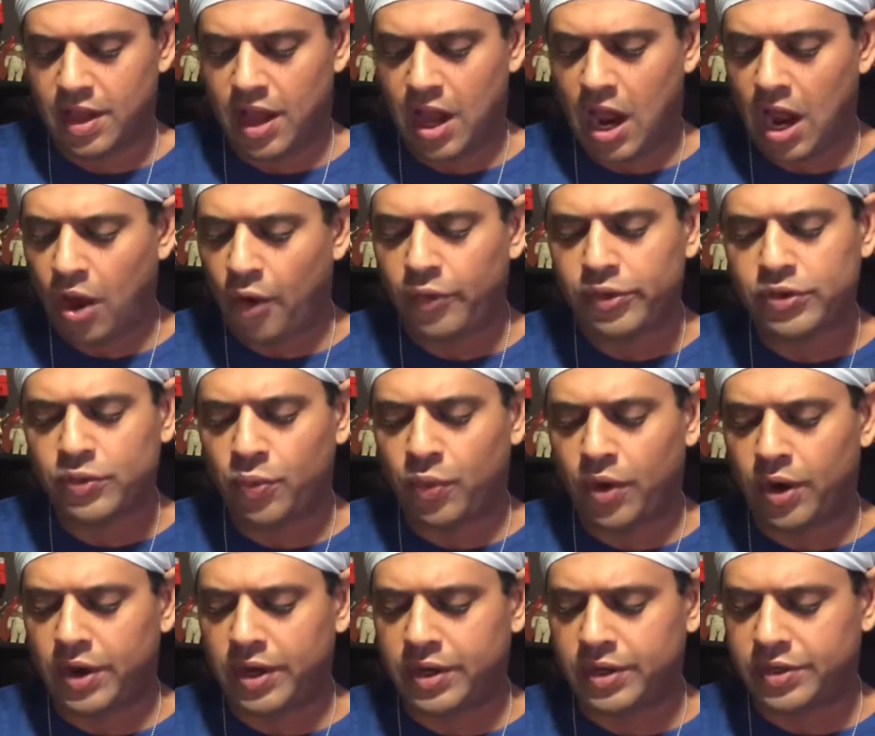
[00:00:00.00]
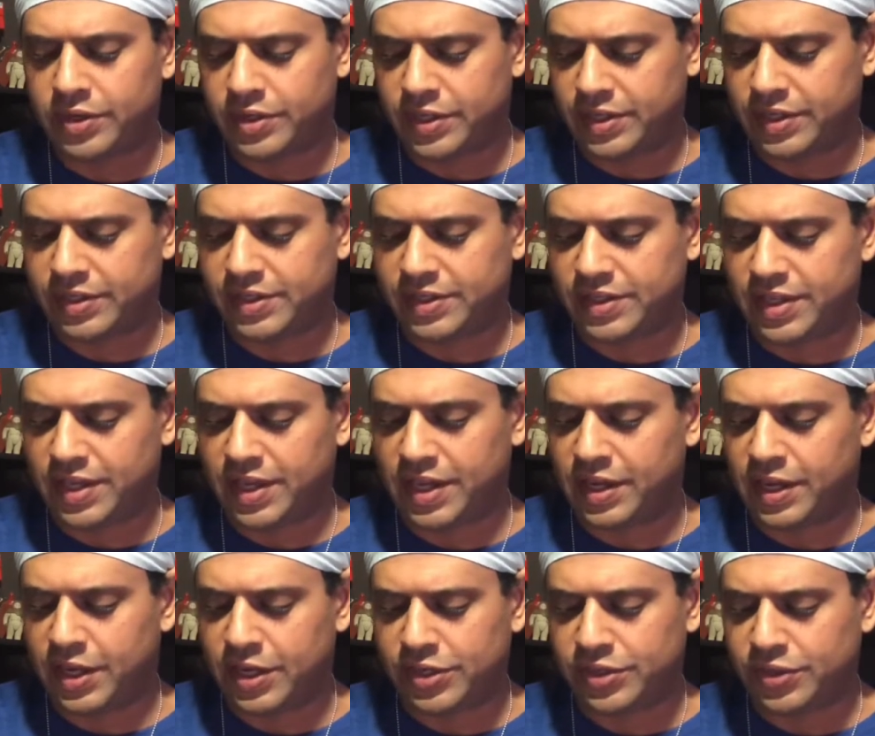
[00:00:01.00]
I always wanted to see
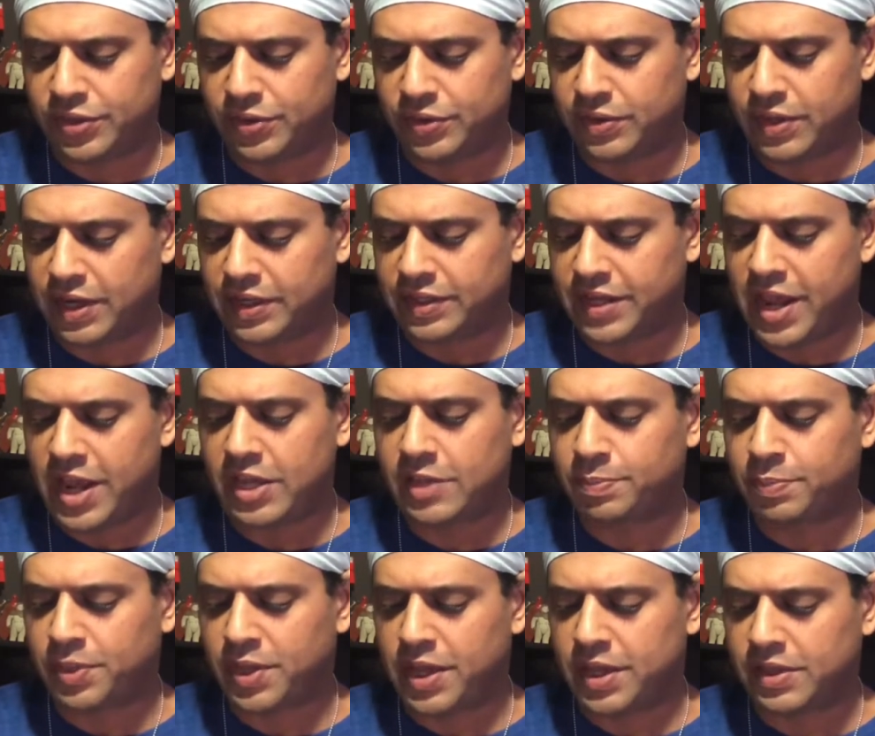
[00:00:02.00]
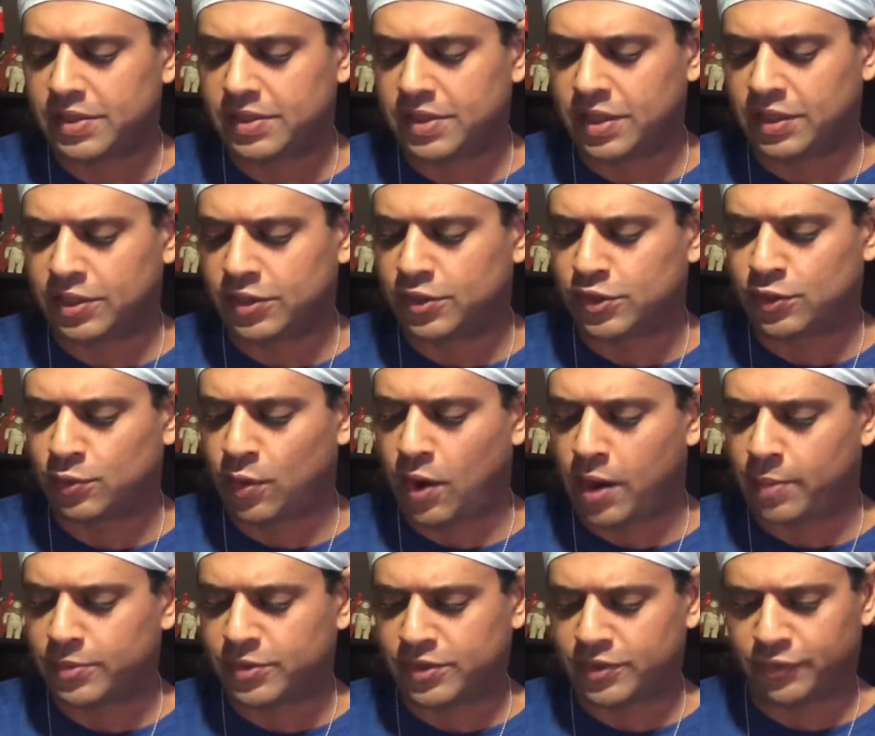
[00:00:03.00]
an issue that takes place in the
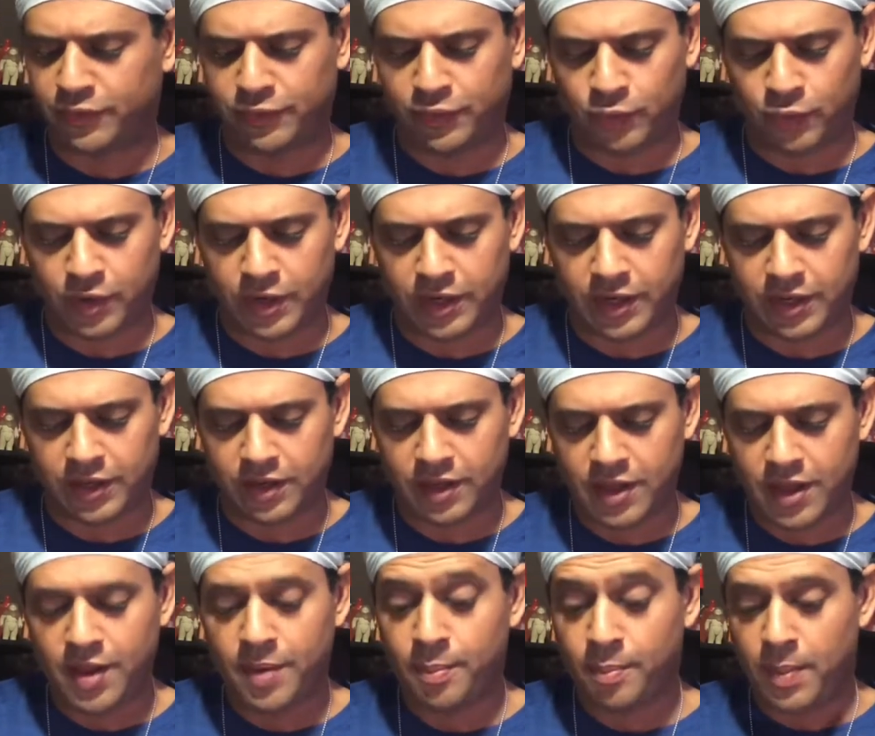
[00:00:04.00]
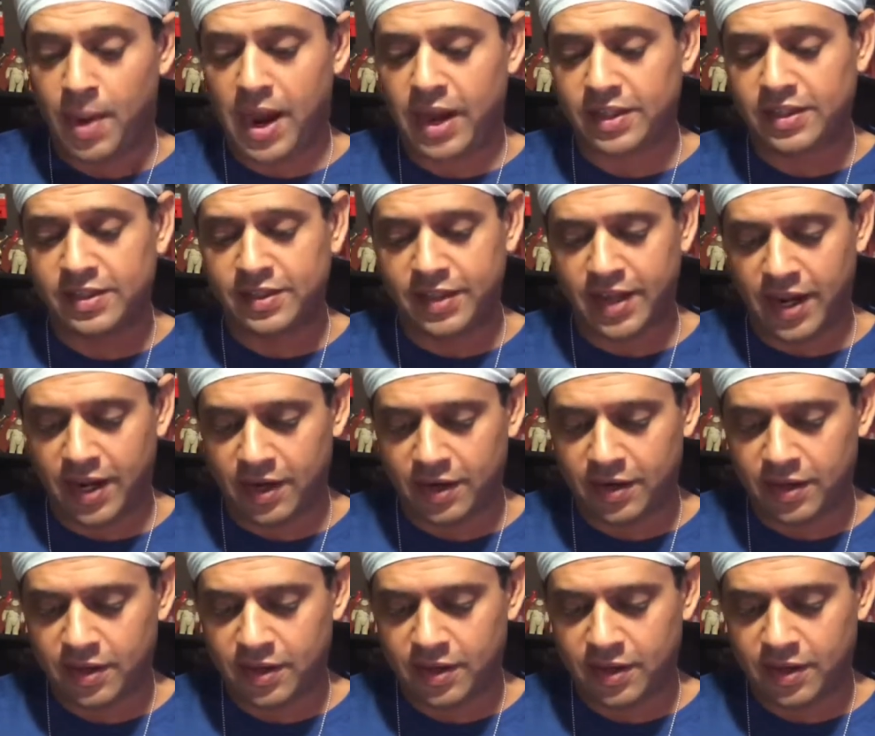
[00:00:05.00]
swamps of Florida, my state.